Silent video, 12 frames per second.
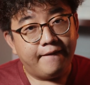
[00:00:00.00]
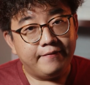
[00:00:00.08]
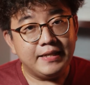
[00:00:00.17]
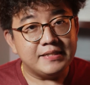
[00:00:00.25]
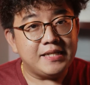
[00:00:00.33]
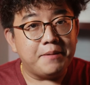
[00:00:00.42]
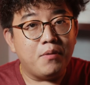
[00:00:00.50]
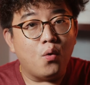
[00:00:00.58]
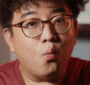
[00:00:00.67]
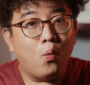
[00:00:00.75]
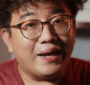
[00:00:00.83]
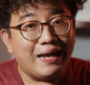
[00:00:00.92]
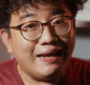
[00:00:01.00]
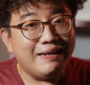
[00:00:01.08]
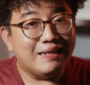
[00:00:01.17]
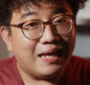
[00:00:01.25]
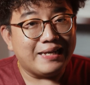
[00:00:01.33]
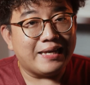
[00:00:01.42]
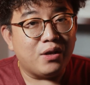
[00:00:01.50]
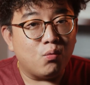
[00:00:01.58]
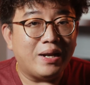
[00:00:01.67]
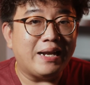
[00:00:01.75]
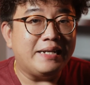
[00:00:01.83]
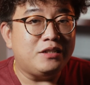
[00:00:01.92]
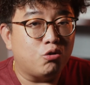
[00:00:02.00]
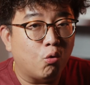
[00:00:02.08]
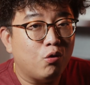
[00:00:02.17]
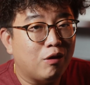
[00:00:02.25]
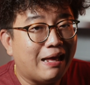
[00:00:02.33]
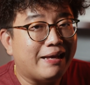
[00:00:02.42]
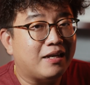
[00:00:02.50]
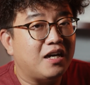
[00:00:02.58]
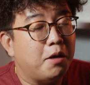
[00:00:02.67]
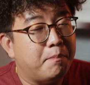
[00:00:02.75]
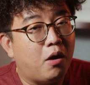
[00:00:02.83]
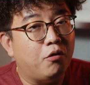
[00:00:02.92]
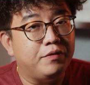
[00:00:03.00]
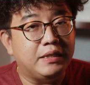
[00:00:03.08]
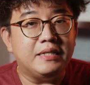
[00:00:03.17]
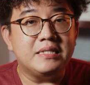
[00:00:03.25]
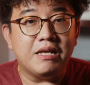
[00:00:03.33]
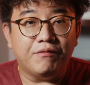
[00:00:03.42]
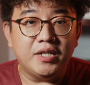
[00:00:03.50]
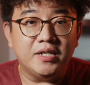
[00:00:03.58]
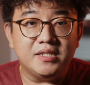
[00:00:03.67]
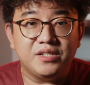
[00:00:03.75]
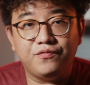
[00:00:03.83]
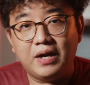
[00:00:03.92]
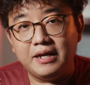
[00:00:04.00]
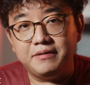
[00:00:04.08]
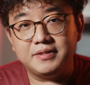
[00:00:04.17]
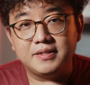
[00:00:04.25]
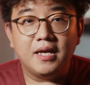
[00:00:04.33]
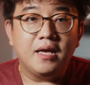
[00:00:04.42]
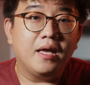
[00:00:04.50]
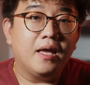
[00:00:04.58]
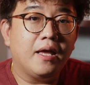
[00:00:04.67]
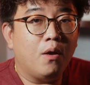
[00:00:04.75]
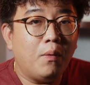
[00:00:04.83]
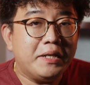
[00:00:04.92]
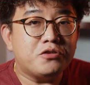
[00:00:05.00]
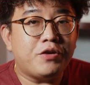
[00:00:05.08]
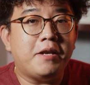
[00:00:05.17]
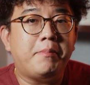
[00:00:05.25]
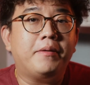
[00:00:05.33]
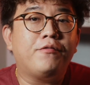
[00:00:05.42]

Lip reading: Next up, what I like and what I don't like about the 7Hz 5s. What is great about